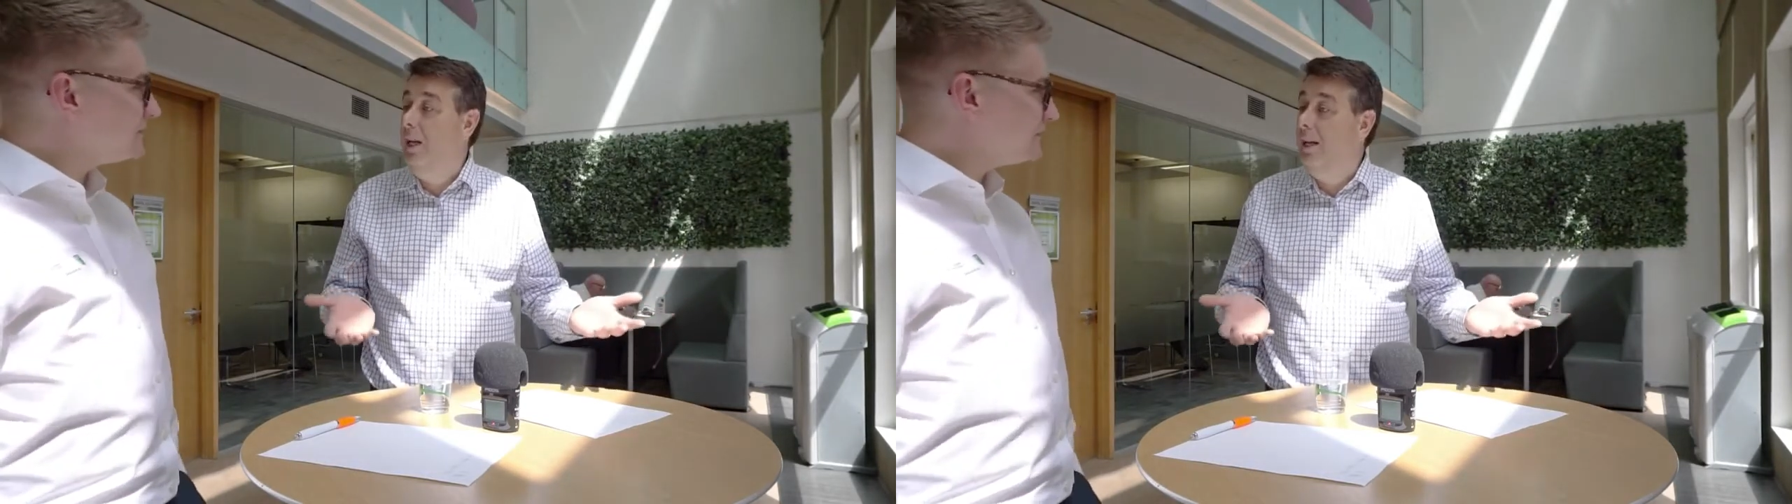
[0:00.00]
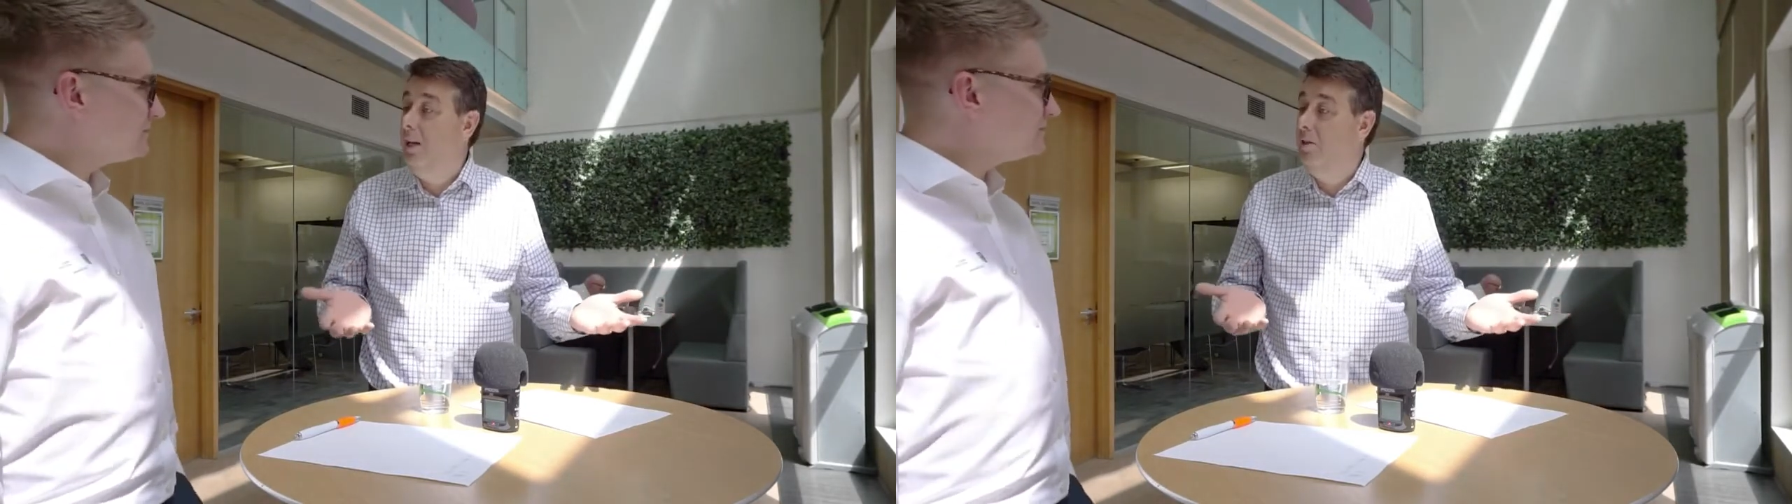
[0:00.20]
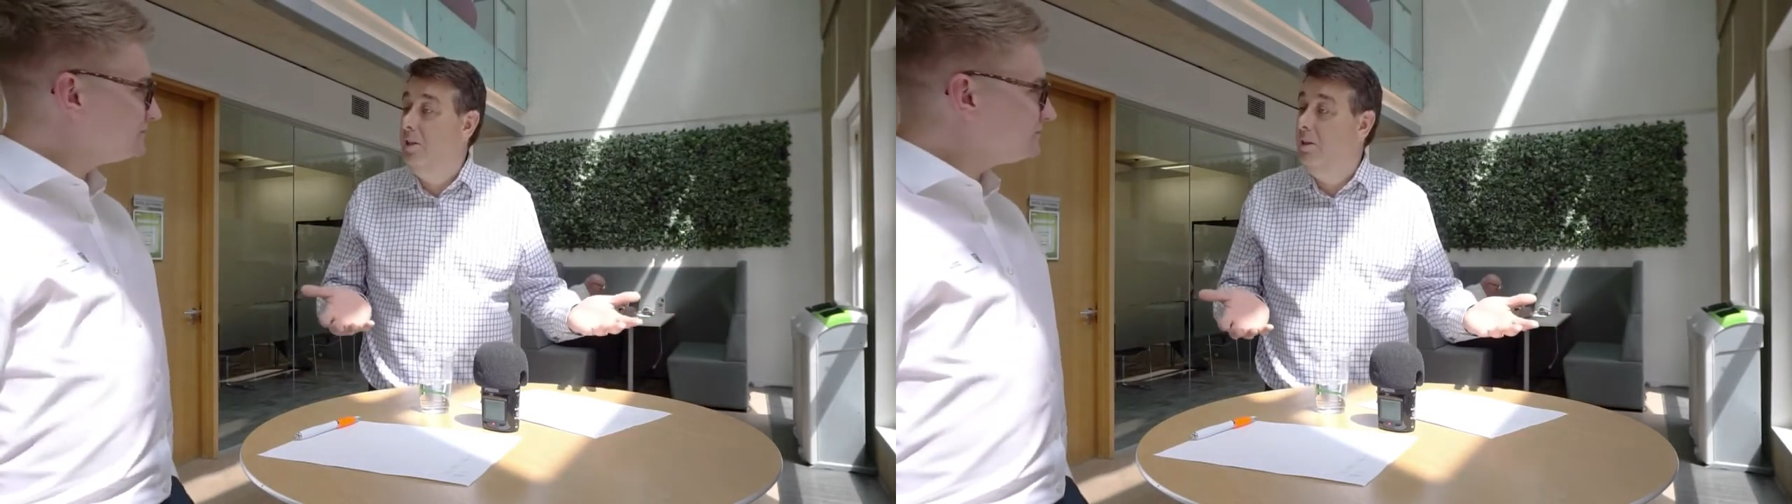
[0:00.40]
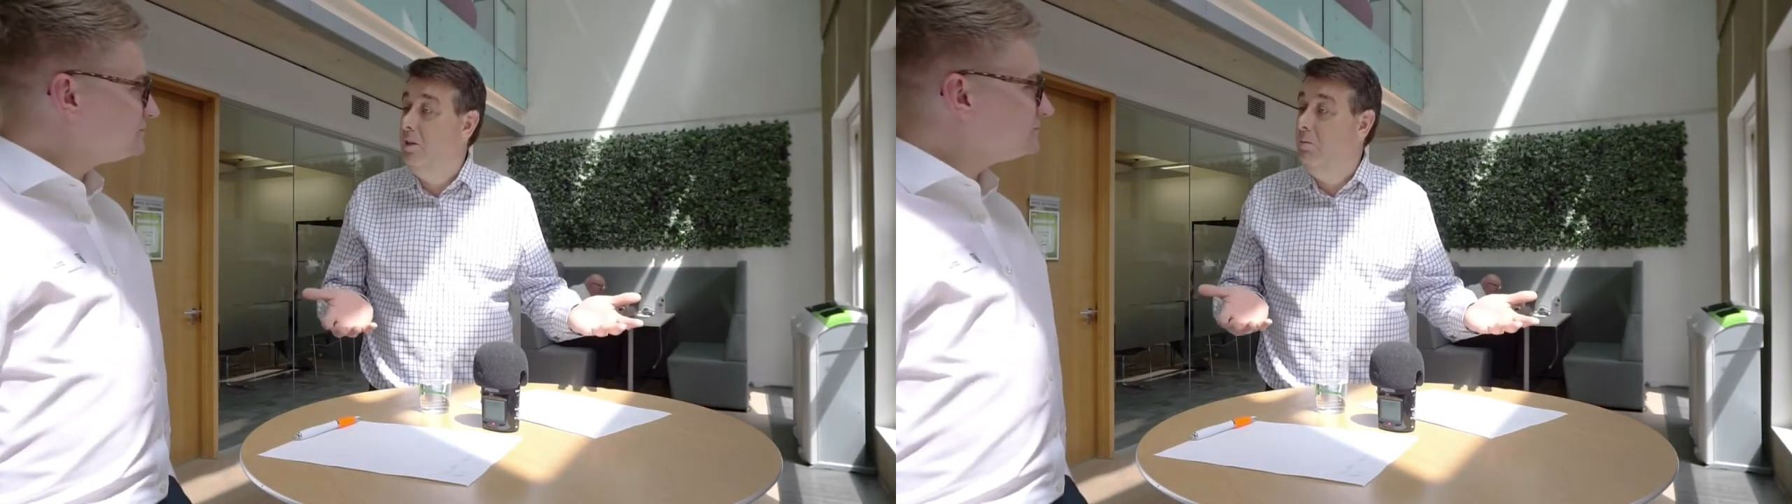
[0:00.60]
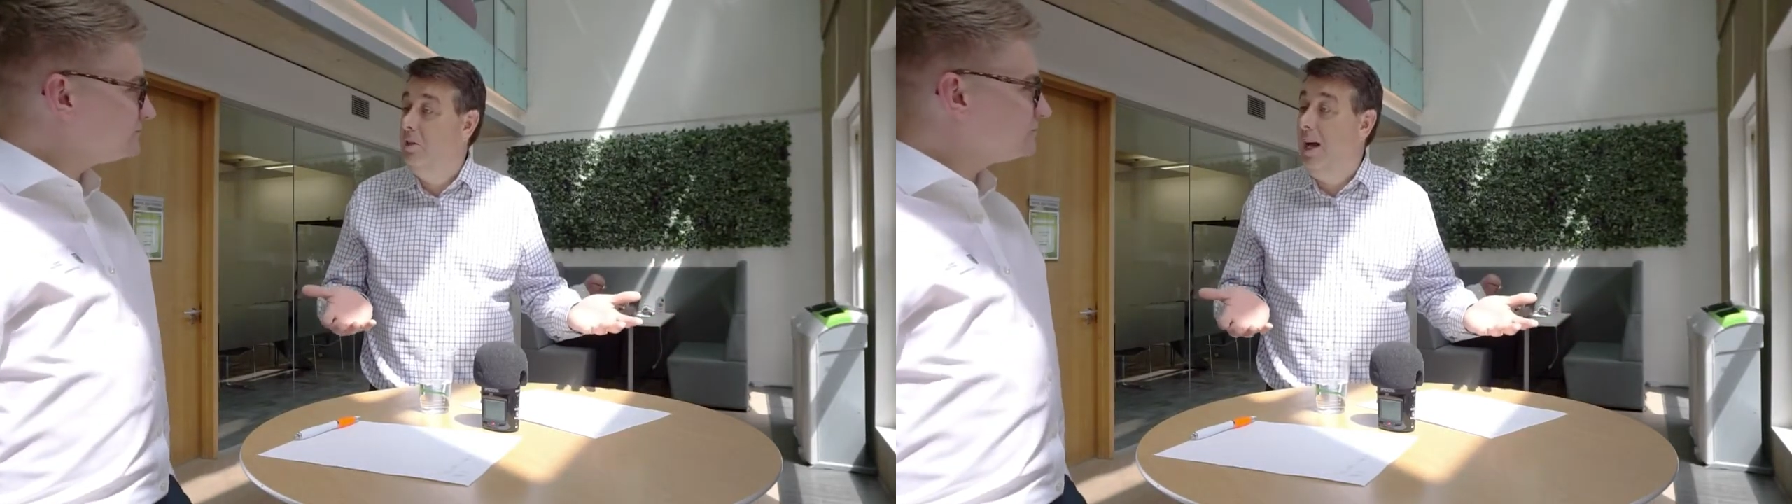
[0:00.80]

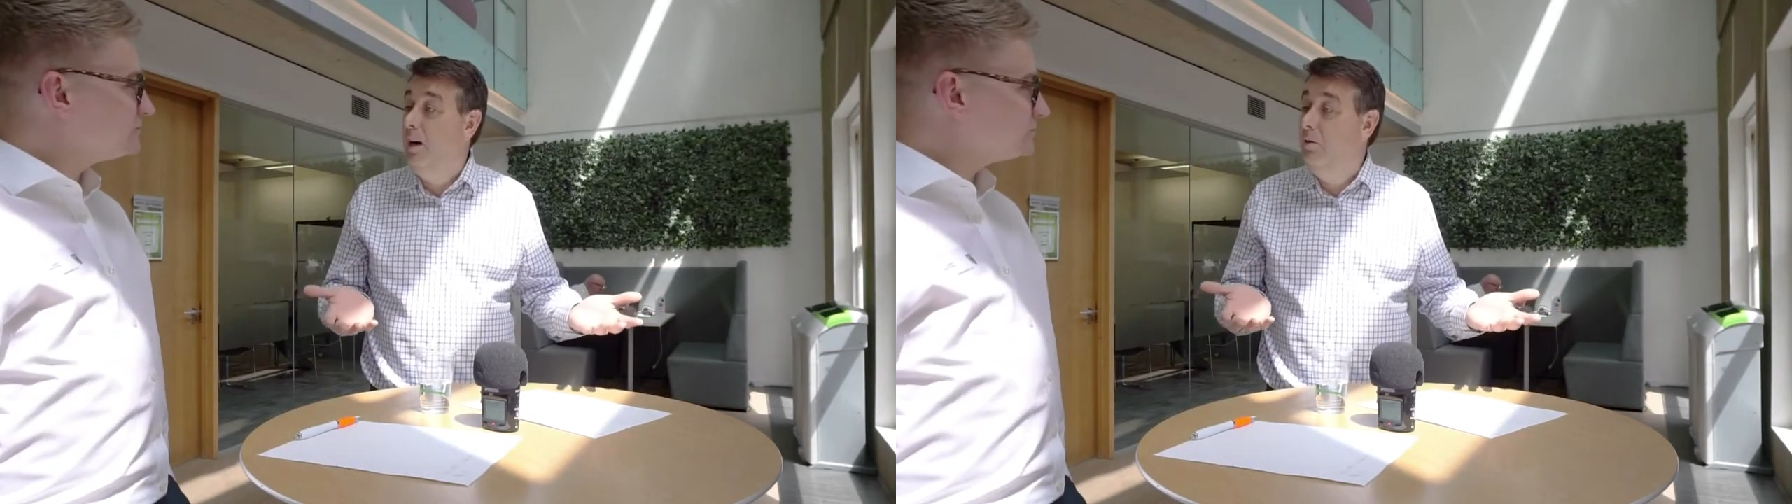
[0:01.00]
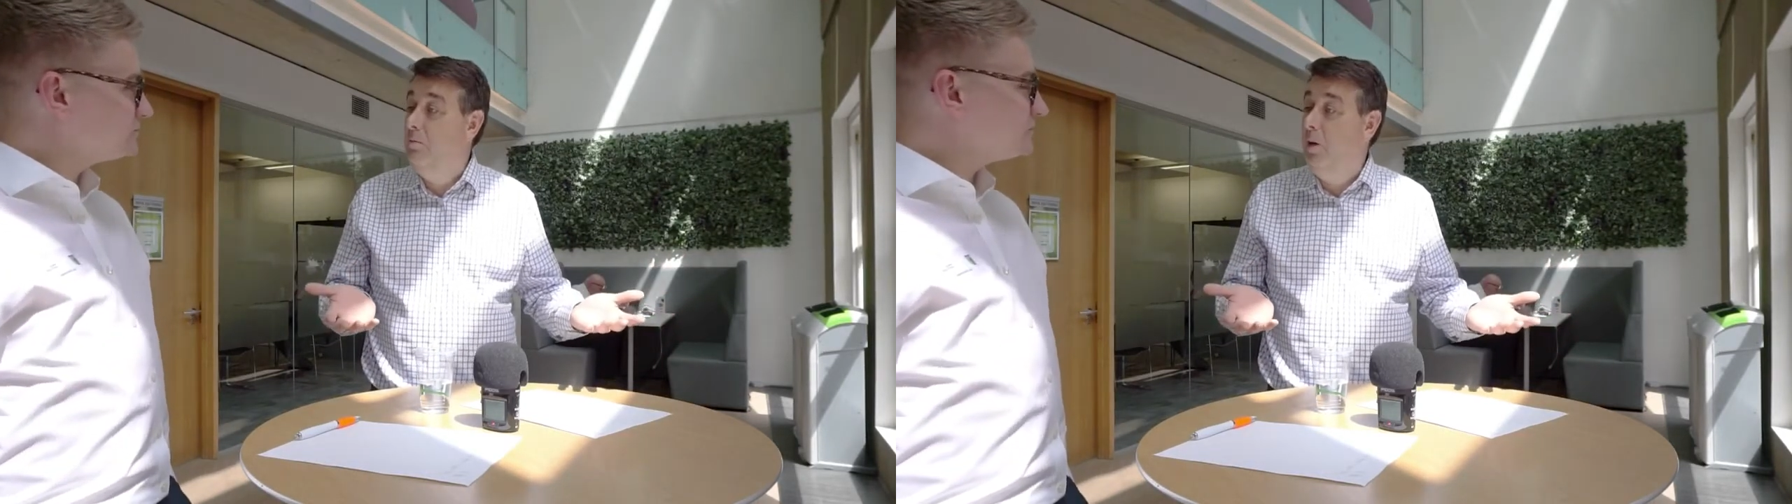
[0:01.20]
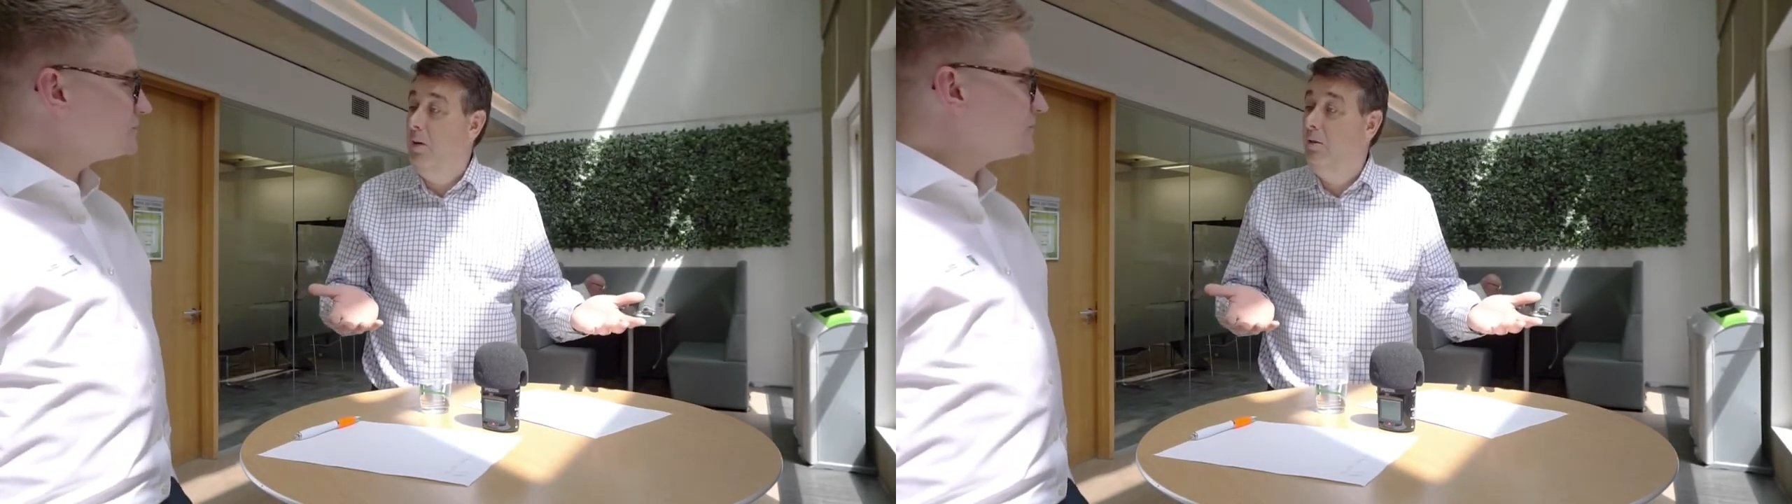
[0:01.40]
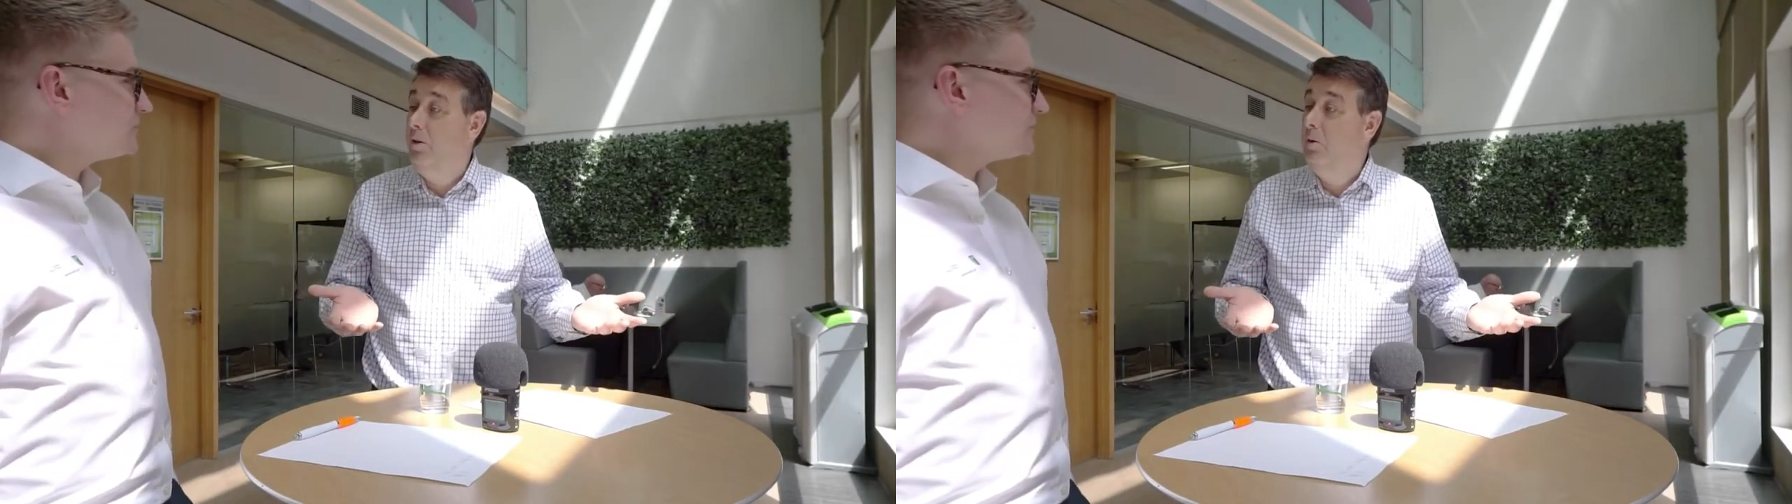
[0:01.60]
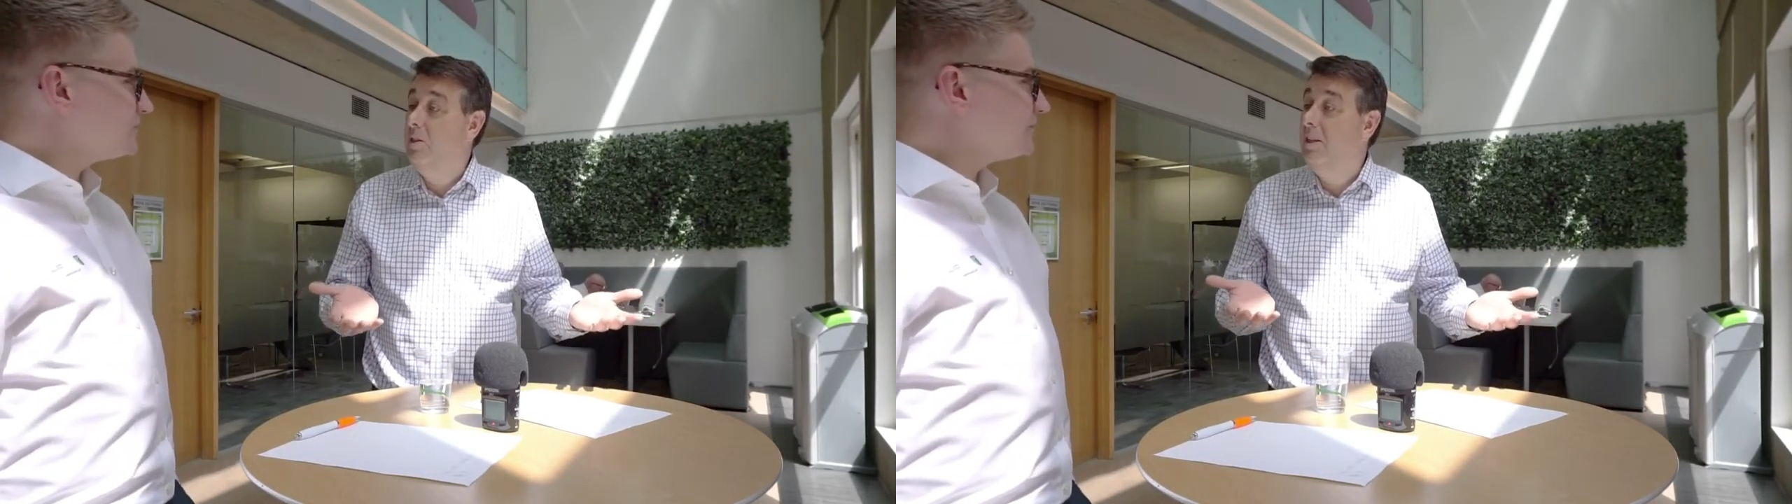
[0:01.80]
ecosystems now for mobile phones,